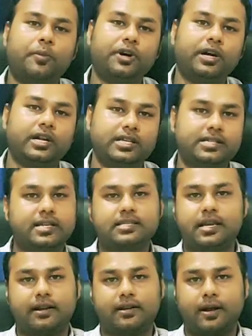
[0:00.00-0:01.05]
commodities,
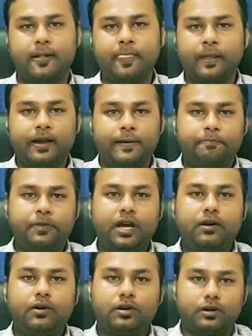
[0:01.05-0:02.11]
etc.
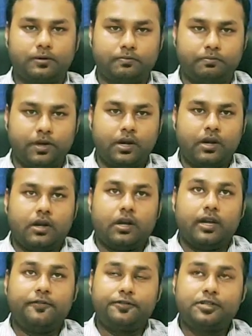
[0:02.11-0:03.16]
Now,
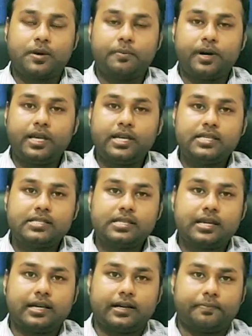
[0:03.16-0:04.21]
if somebody is
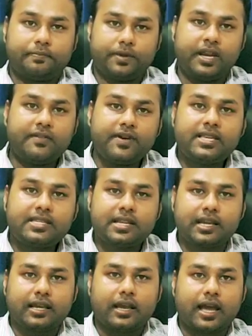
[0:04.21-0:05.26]

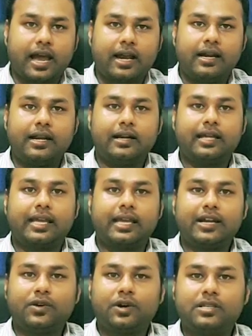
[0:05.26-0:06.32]
investing and taking
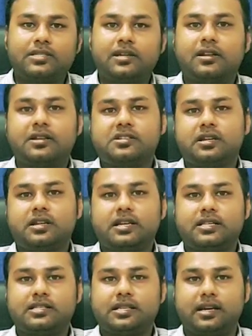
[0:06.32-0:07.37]
into consideration
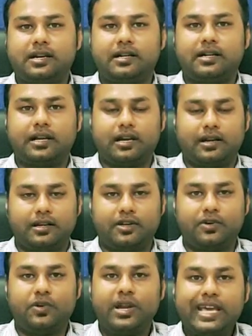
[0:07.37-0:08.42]
his
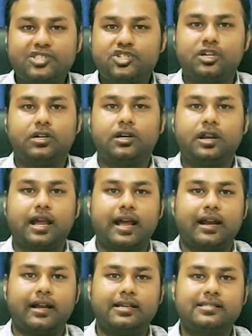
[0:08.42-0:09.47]
nature
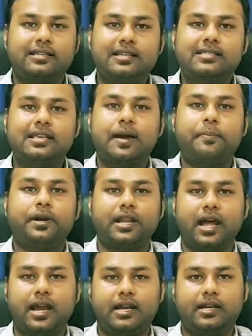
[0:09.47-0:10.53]
and his risk
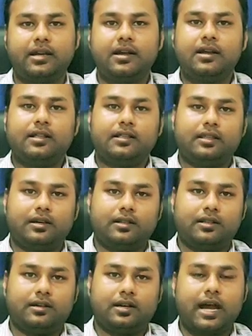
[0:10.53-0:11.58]
appetite,
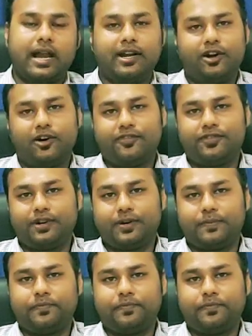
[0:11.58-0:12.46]
the kind of